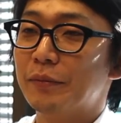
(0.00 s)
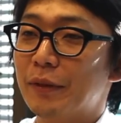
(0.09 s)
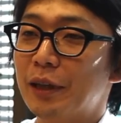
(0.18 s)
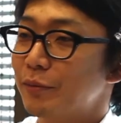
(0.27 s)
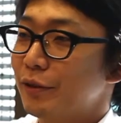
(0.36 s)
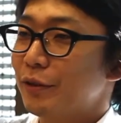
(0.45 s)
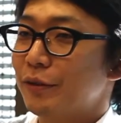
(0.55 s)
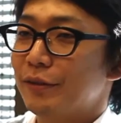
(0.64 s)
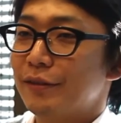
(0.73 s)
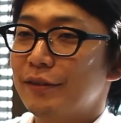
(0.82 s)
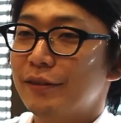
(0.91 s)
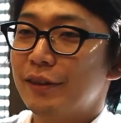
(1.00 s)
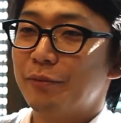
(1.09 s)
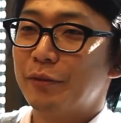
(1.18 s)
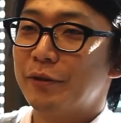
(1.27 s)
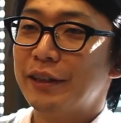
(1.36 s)
I'm not
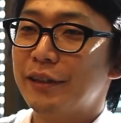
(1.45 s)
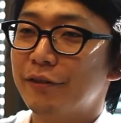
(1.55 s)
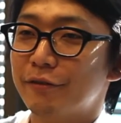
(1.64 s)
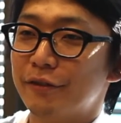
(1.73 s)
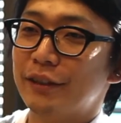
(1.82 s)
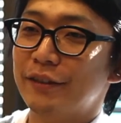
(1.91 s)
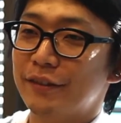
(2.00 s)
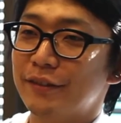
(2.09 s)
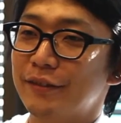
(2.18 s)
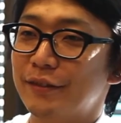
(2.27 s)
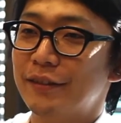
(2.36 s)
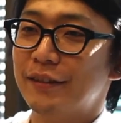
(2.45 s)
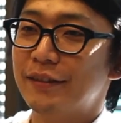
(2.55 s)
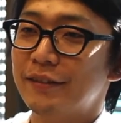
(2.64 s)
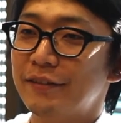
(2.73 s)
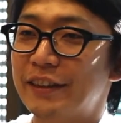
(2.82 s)
English.
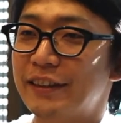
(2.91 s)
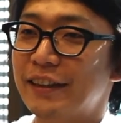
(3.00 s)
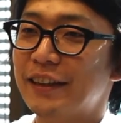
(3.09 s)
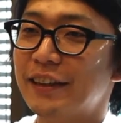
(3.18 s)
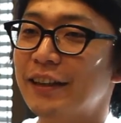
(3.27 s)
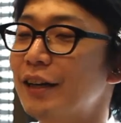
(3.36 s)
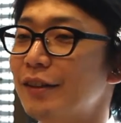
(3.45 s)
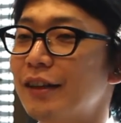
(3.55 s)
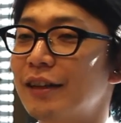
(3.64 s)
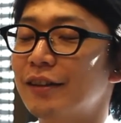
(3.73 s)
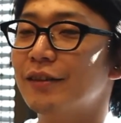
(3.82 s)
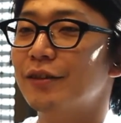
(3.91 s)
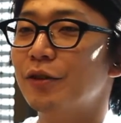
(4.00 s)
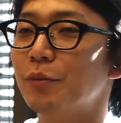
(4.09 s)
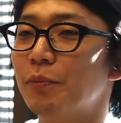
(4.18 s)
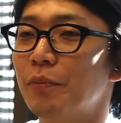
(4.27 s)
I
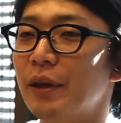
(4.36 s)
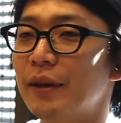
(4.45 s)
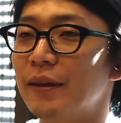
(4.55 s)
cannot be.